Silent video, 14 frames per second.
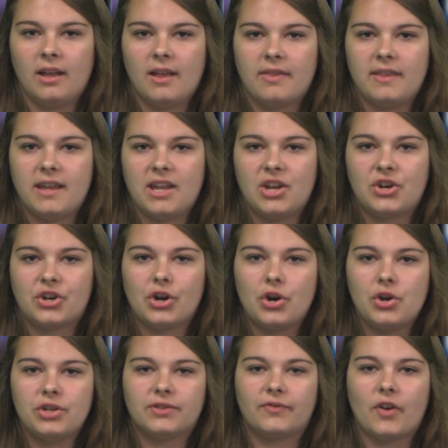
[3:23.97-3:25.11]
The
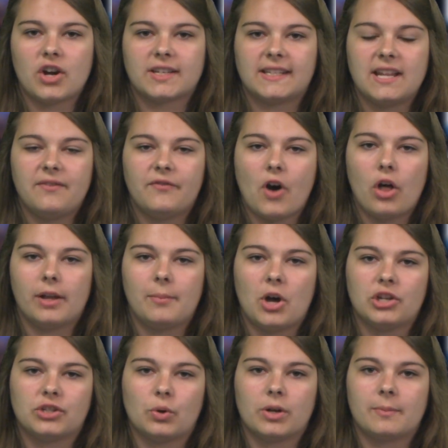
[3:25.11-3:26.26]
girls varsity
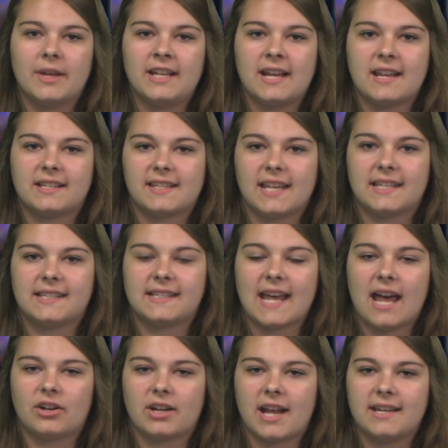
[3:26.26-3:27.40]
volleyball tournament is this
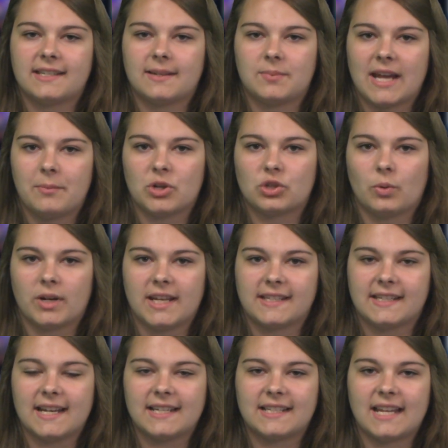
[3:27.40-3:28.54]
Saturday, September
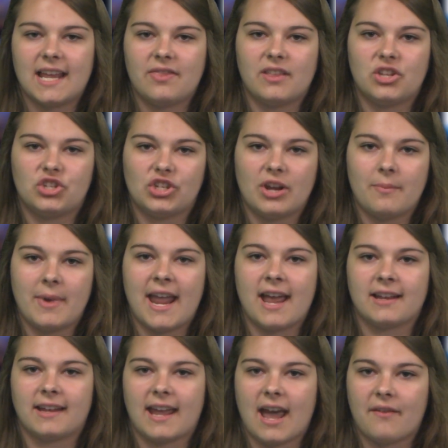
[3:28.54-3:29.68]
26th in the gym
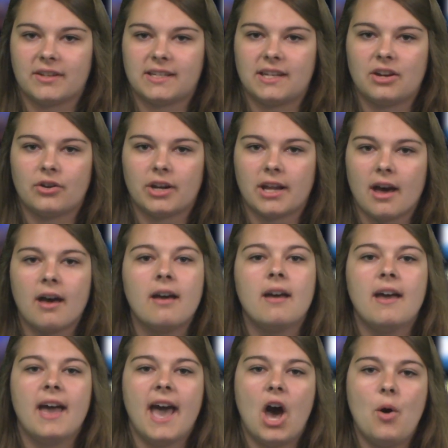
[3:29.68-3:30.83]
and cafeteria.
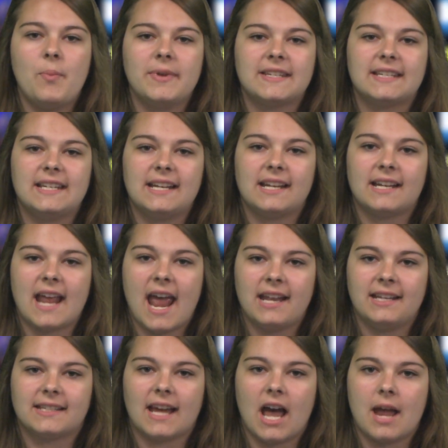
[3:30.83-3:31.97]
Help is needed
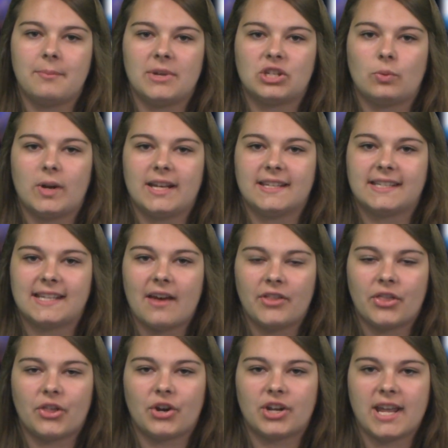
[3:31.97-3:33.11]
anytime between
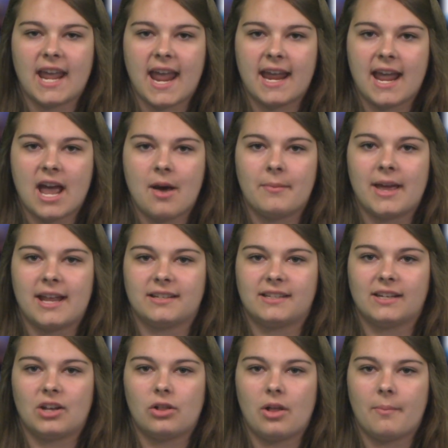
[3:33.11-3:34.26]
7:30 a.m.
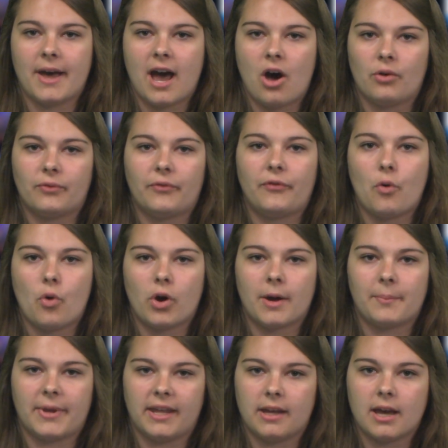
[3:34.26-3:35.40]
until about 4
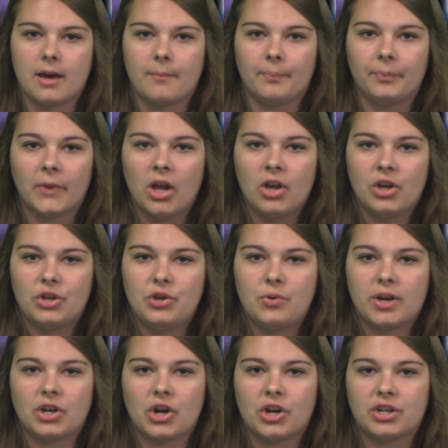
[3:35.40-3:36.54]
p.m. You
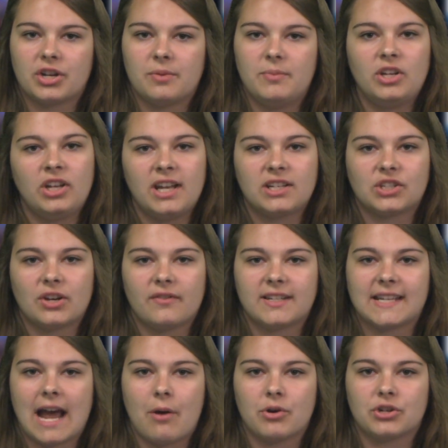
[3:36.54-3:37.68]
can earn community service
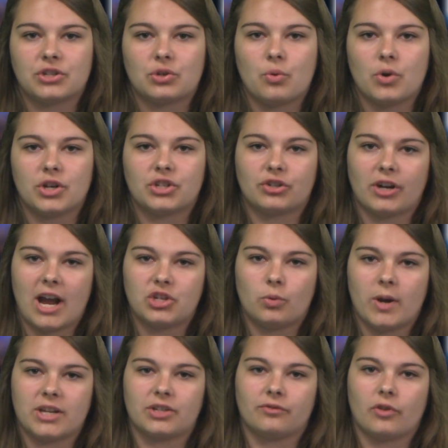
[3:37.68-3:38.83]
hours towards
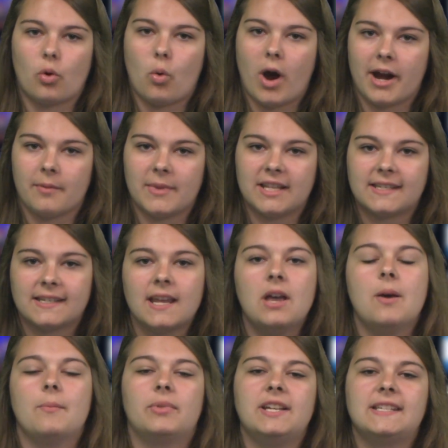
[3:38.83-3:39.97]
graduation requirements.
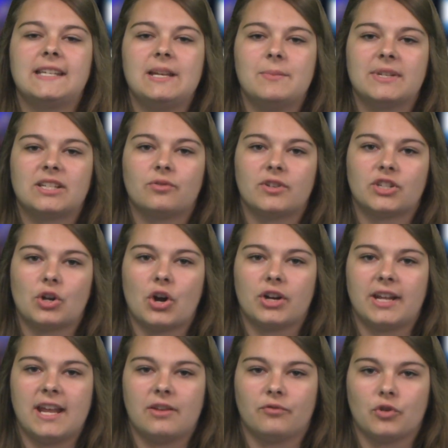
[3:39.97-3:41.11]
Please see Mrs.
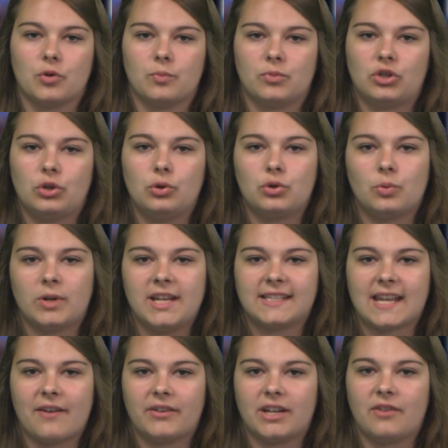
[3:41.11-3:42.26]
Rosardi in room
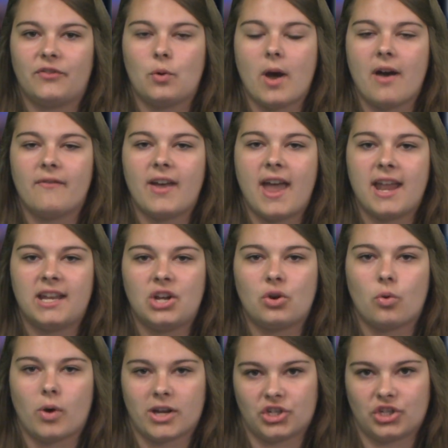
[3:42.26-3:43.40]
227 if you have any
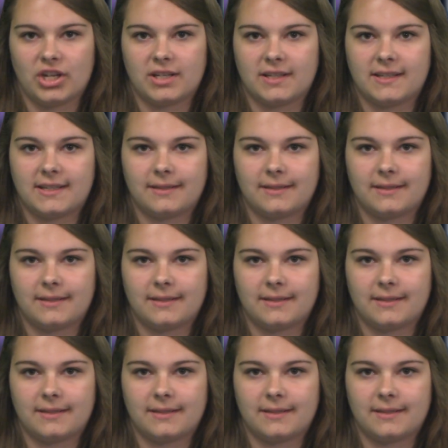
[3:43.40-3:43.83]
questions.